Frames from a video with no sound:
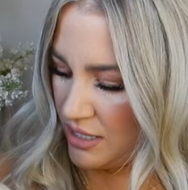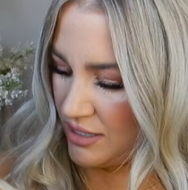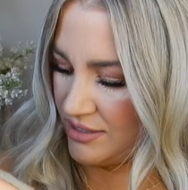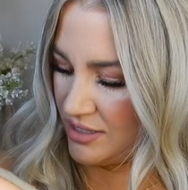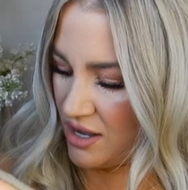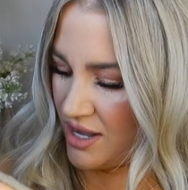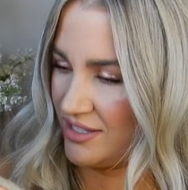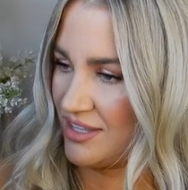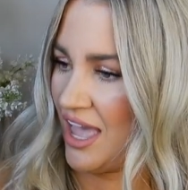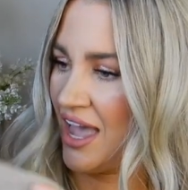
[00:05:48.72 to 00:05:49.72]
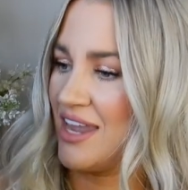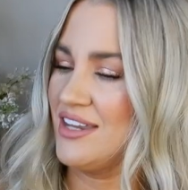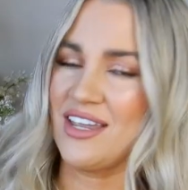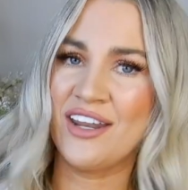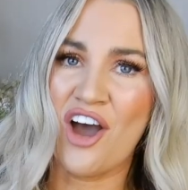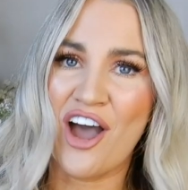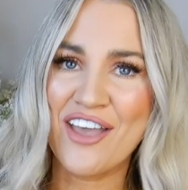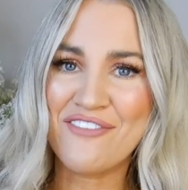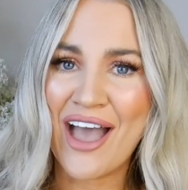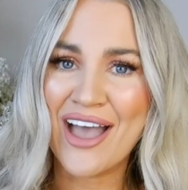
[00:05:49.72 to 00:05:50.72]
in a size eight, and
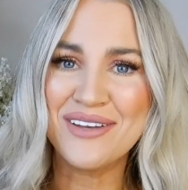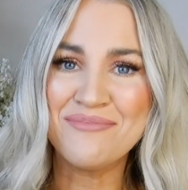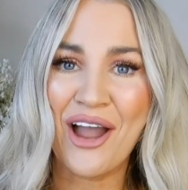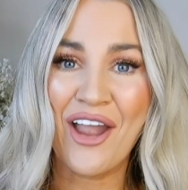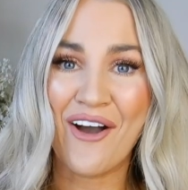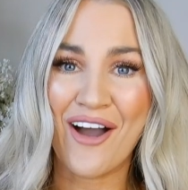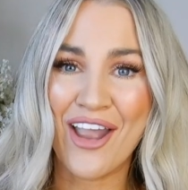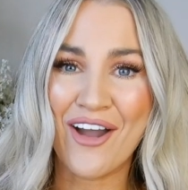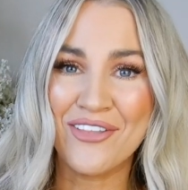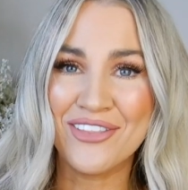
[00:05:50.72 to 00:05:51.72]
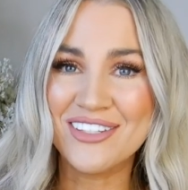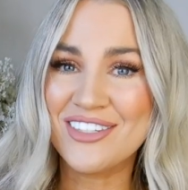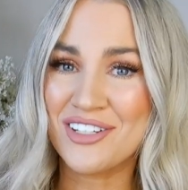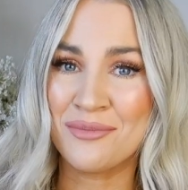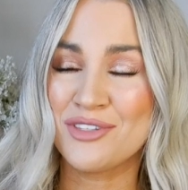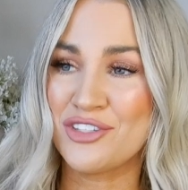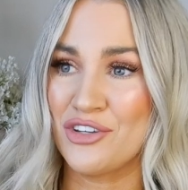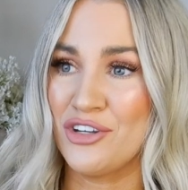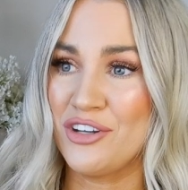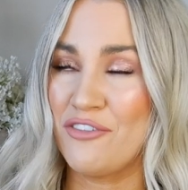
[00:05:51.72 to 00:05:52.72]
I've had my eye on this
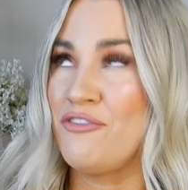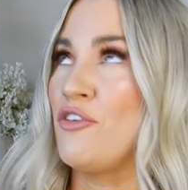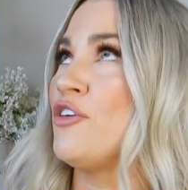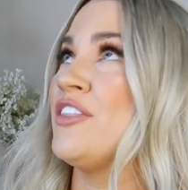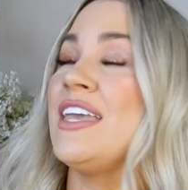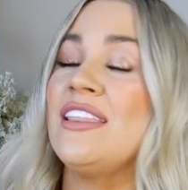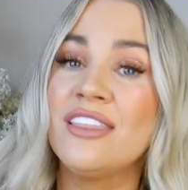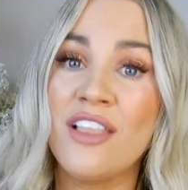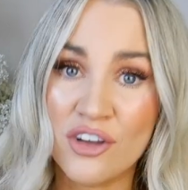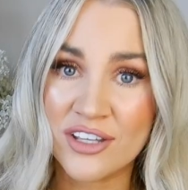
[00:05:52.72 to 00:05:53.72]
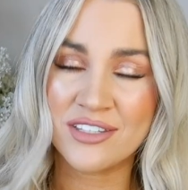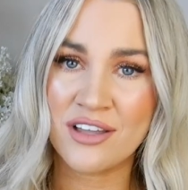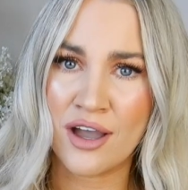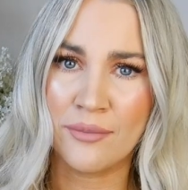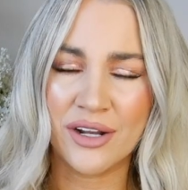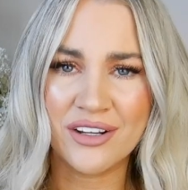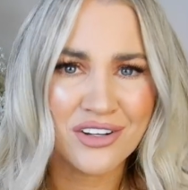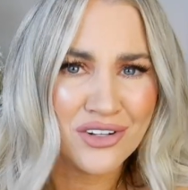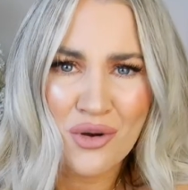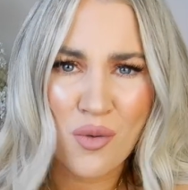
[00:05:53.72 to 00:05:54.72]
jumpsuit for the longest time, and I
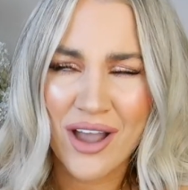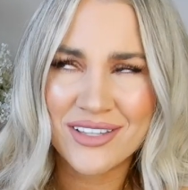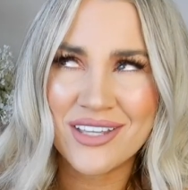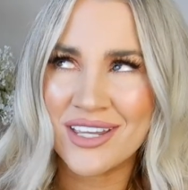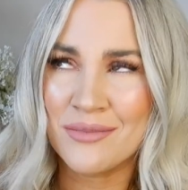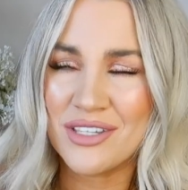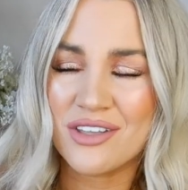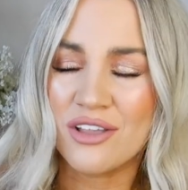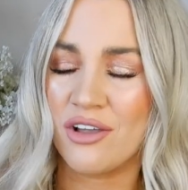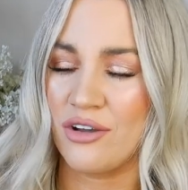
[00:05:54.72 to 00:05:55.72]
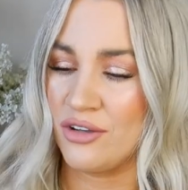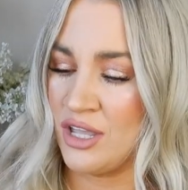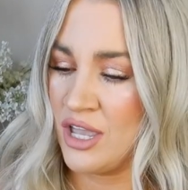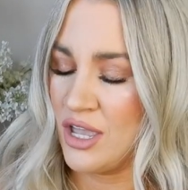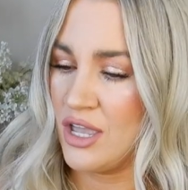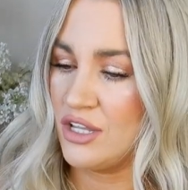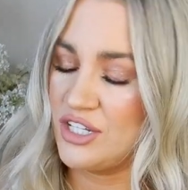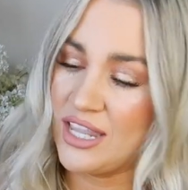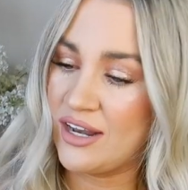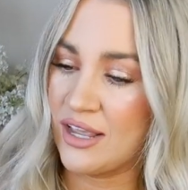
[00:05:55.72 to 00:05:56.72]
don't know why it's taken me so long
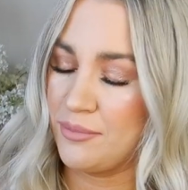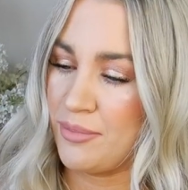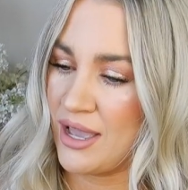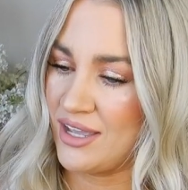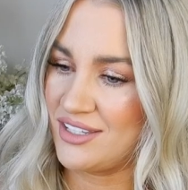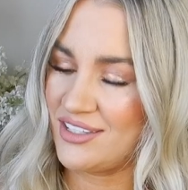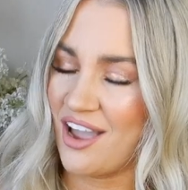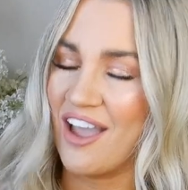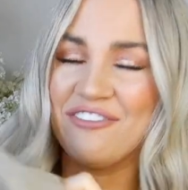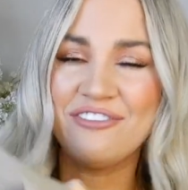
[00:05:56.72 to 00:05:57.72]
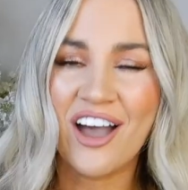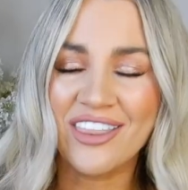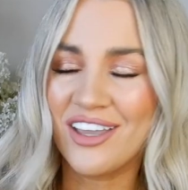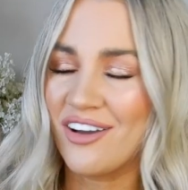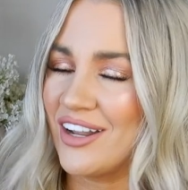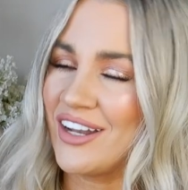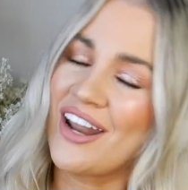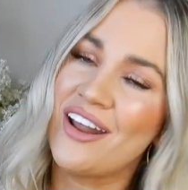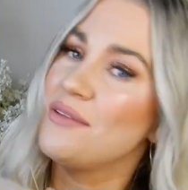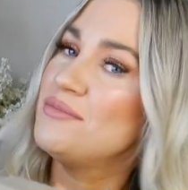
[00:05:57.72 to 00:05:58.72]
to get it, but I finally got it
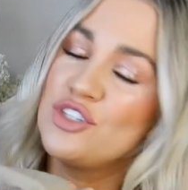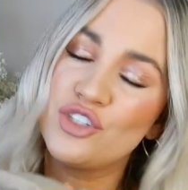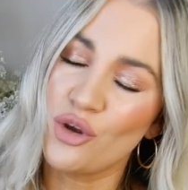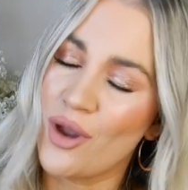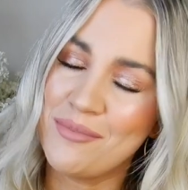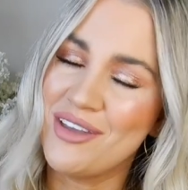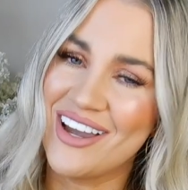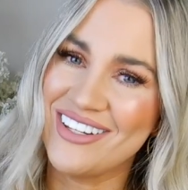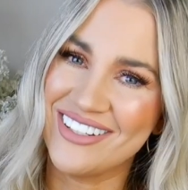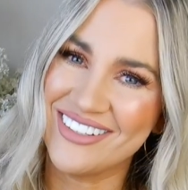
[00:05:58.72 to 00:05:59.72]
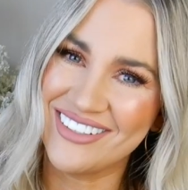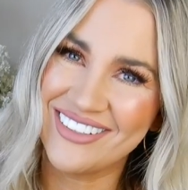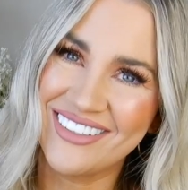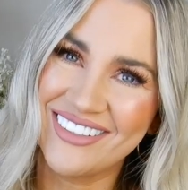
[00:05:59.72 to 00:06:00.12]
and I'm so happy I did.